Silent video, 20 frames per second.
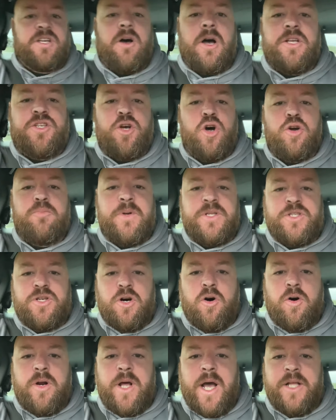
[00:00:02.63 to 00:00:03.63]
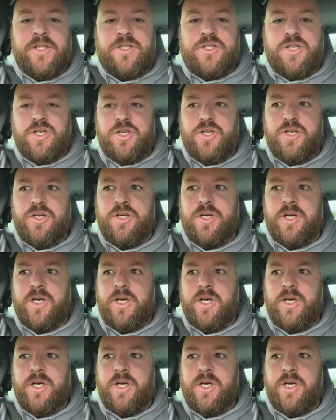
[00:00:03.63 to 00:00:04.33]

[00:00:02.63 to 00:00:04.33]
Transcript: so I took my daughter to